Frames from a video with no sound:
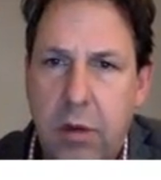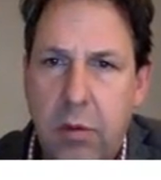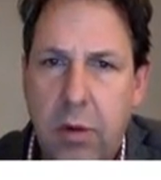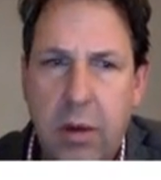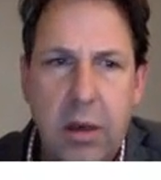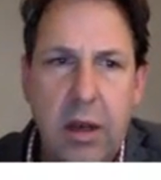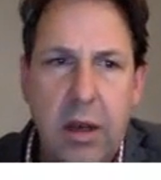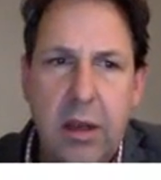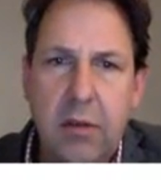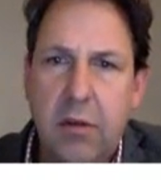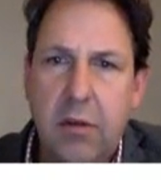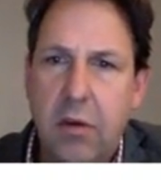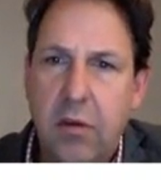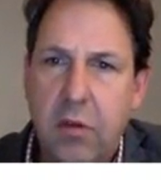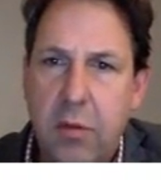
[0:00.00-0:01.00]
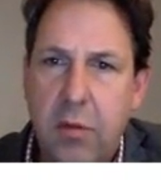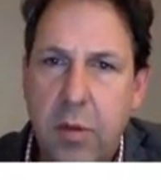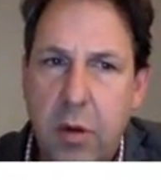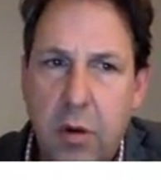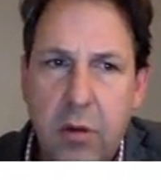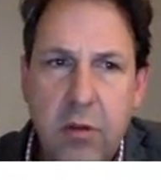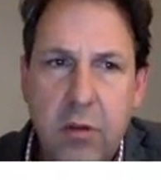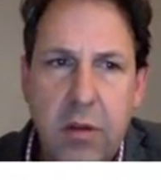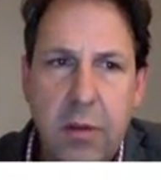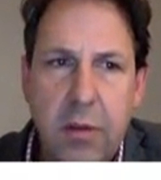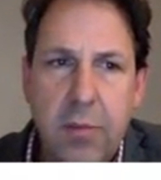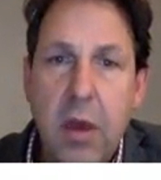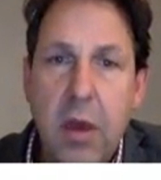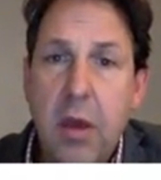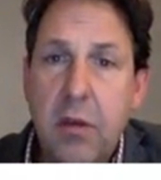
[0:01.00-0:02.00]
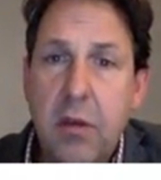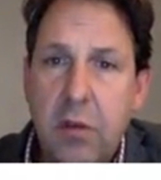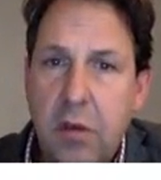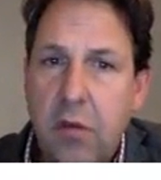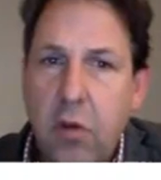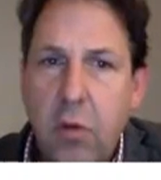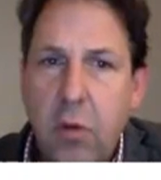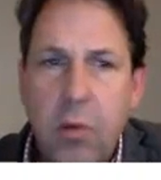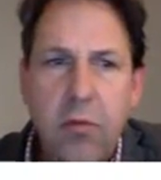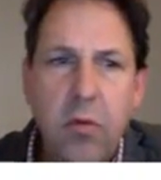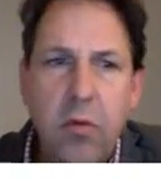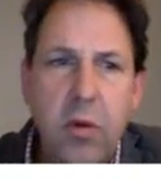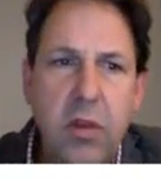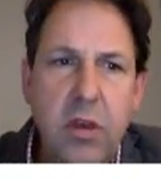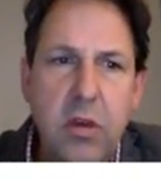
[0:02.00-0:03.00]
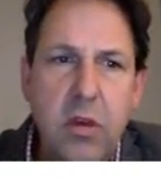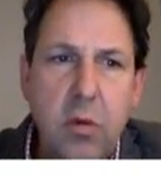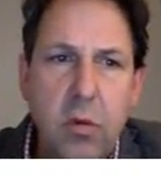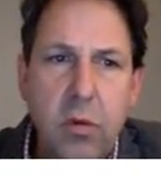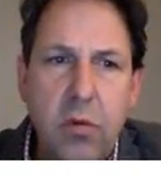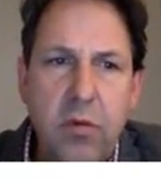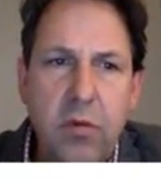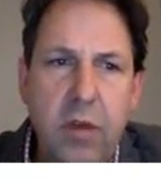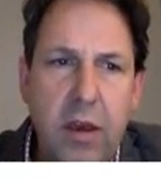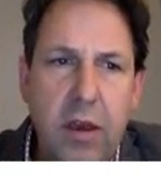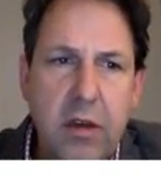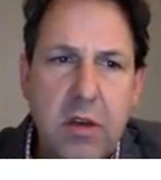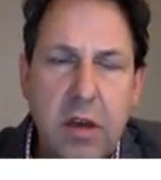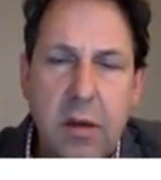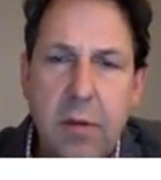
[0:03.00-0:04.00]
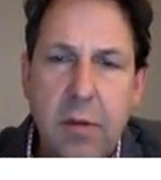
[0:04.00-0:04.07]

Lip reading: quick glance over, to be honest. So you've got to avoid the yawn factor.